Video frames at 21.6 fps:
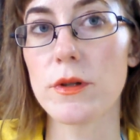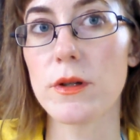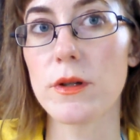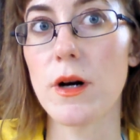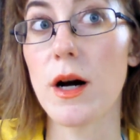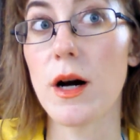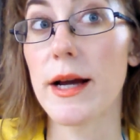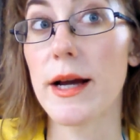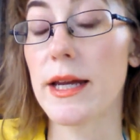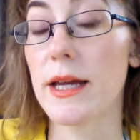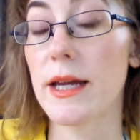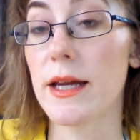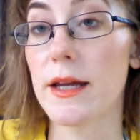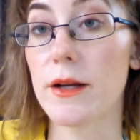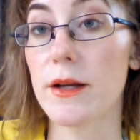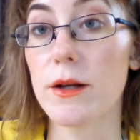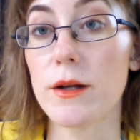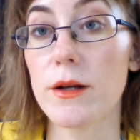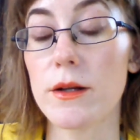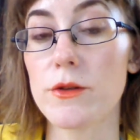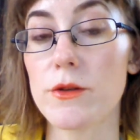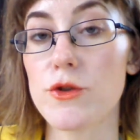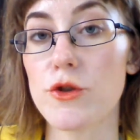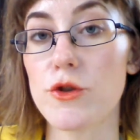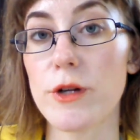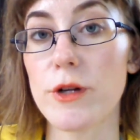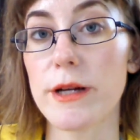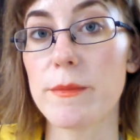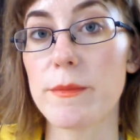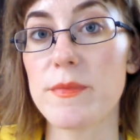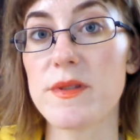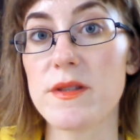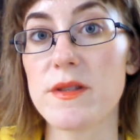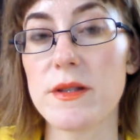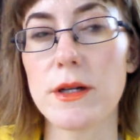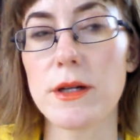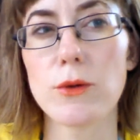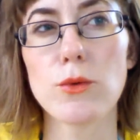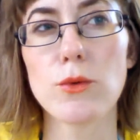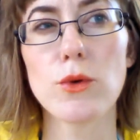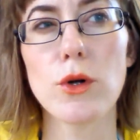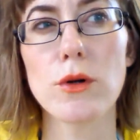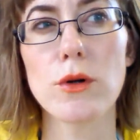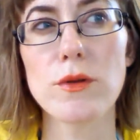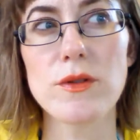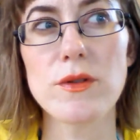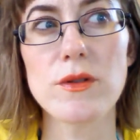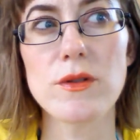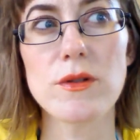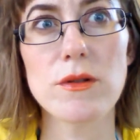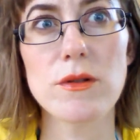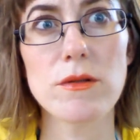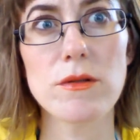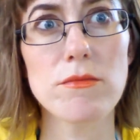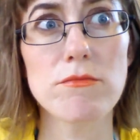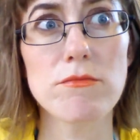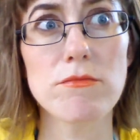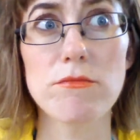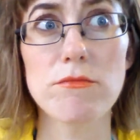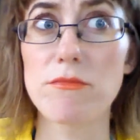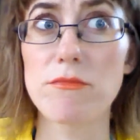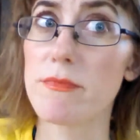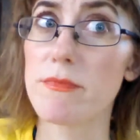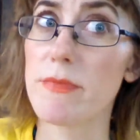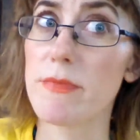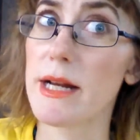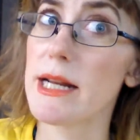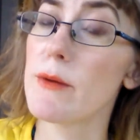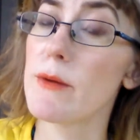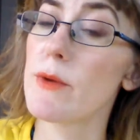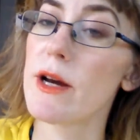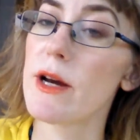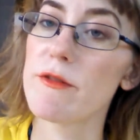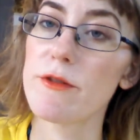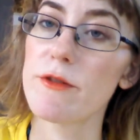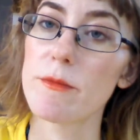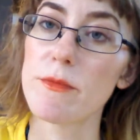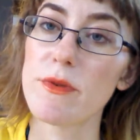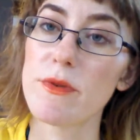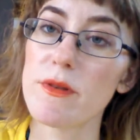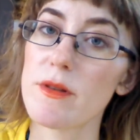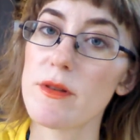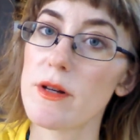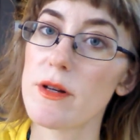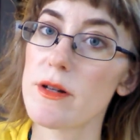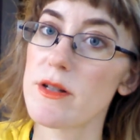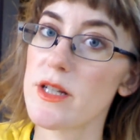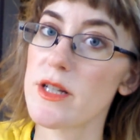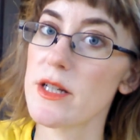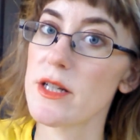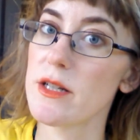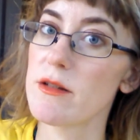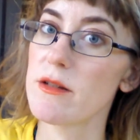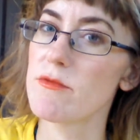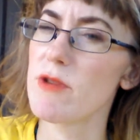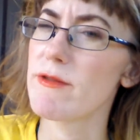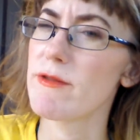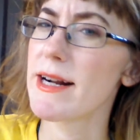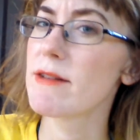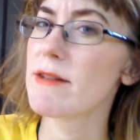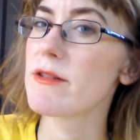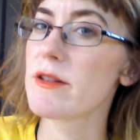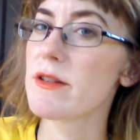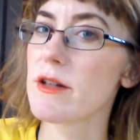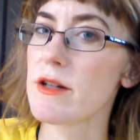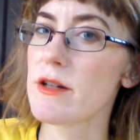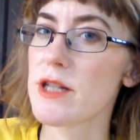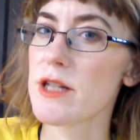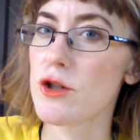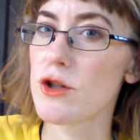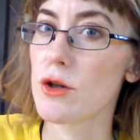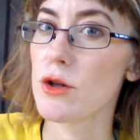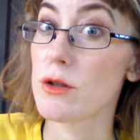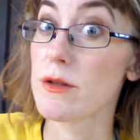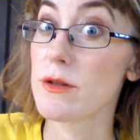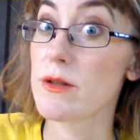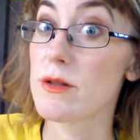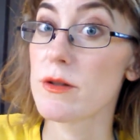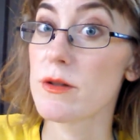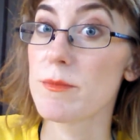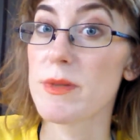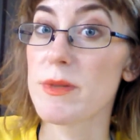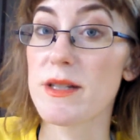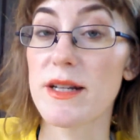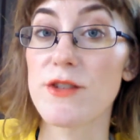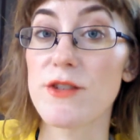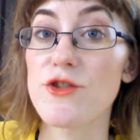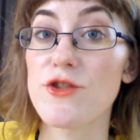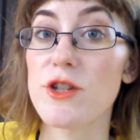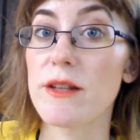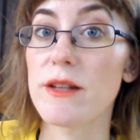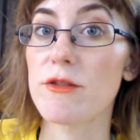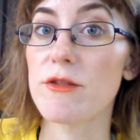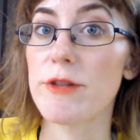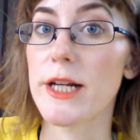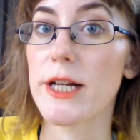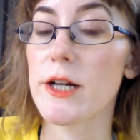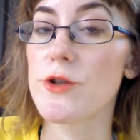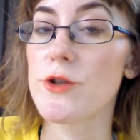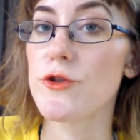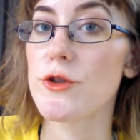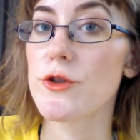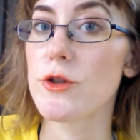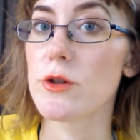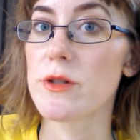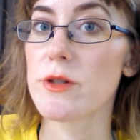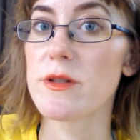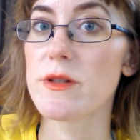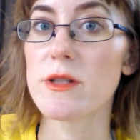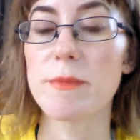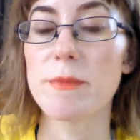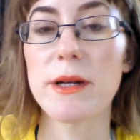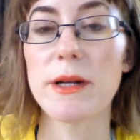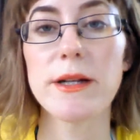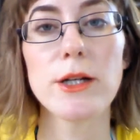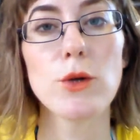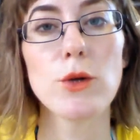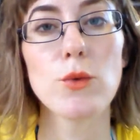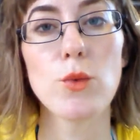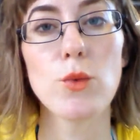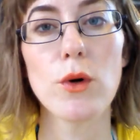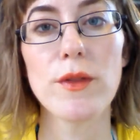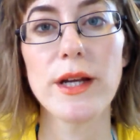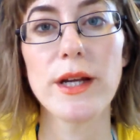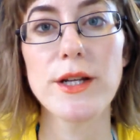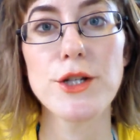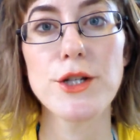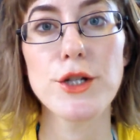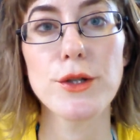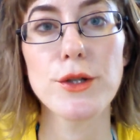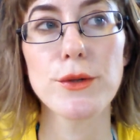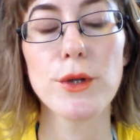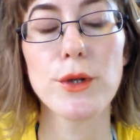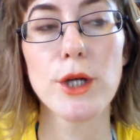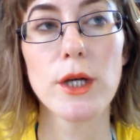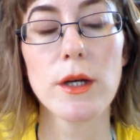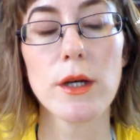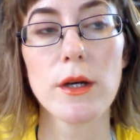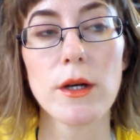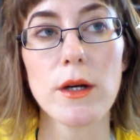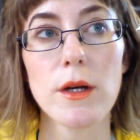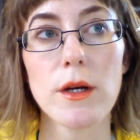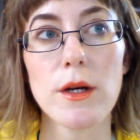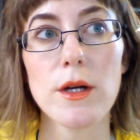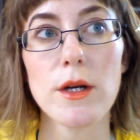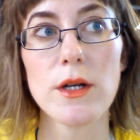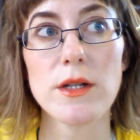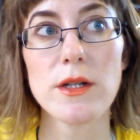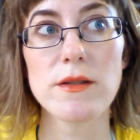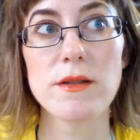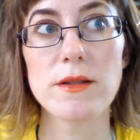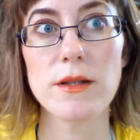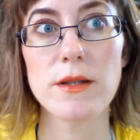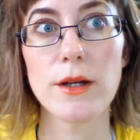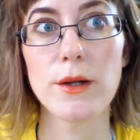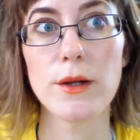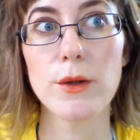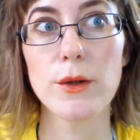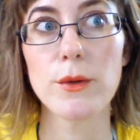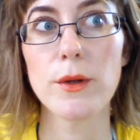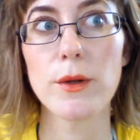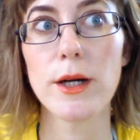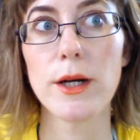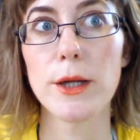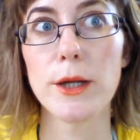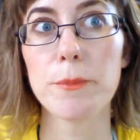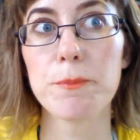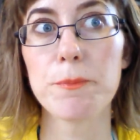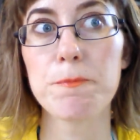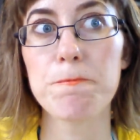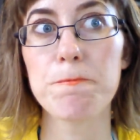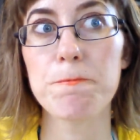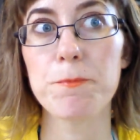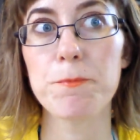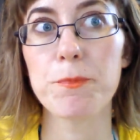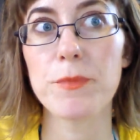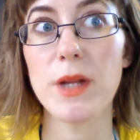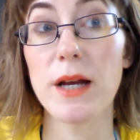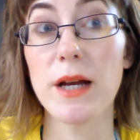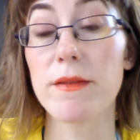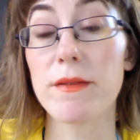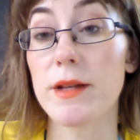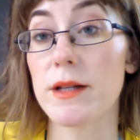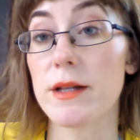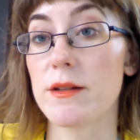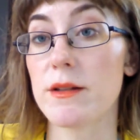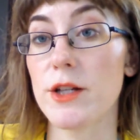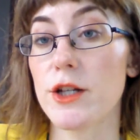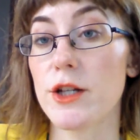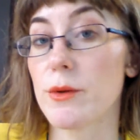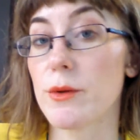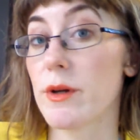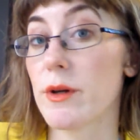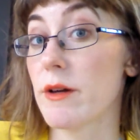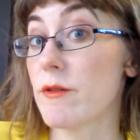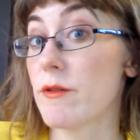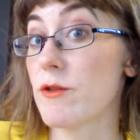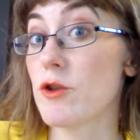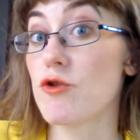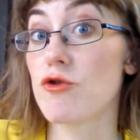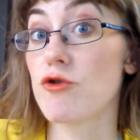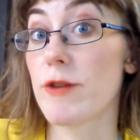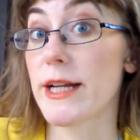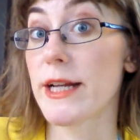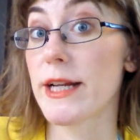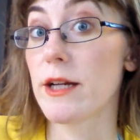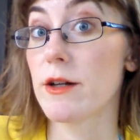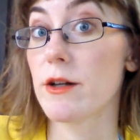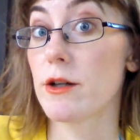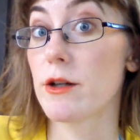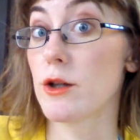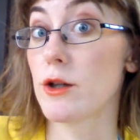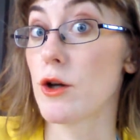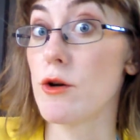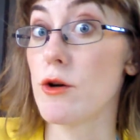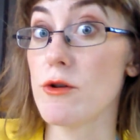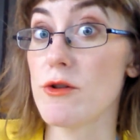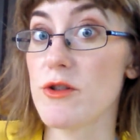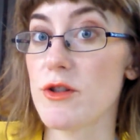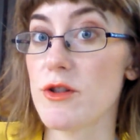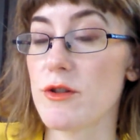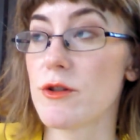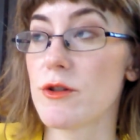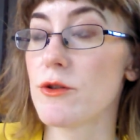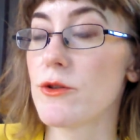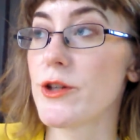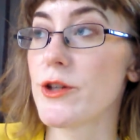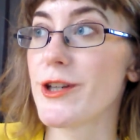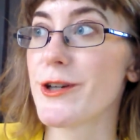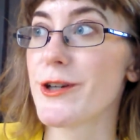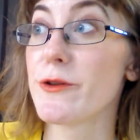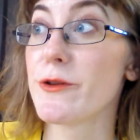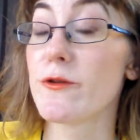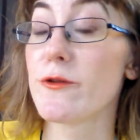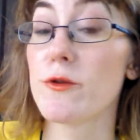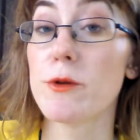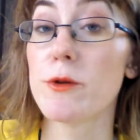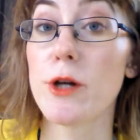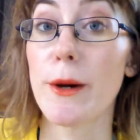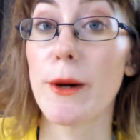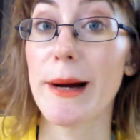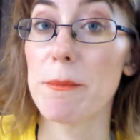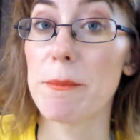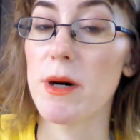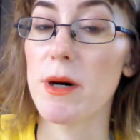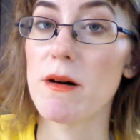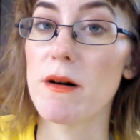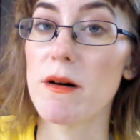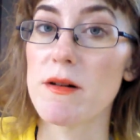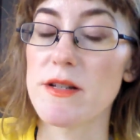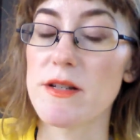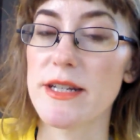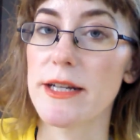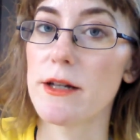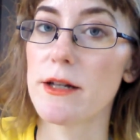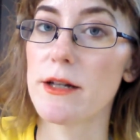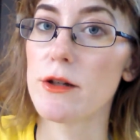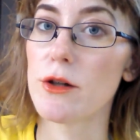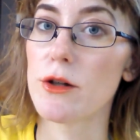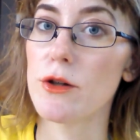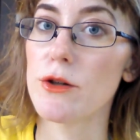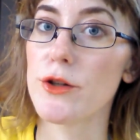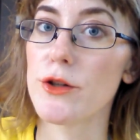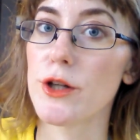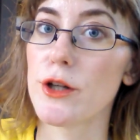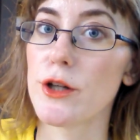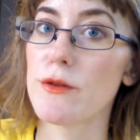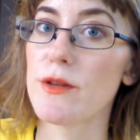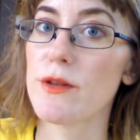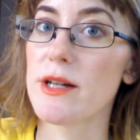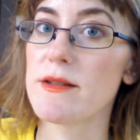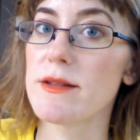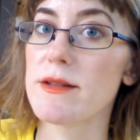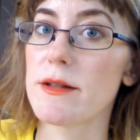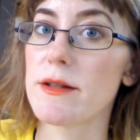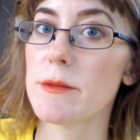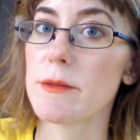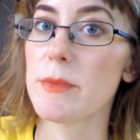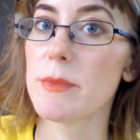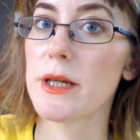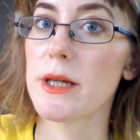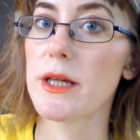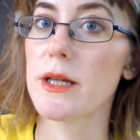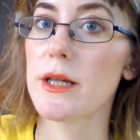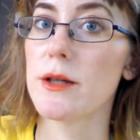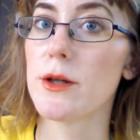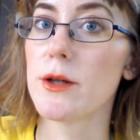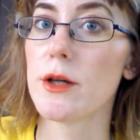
hiking trips that will cost anywhere from around $30 to potentially $300, depending on what they do. So, and then, if you drink a lot, if you go out partying a lot, that's going to be,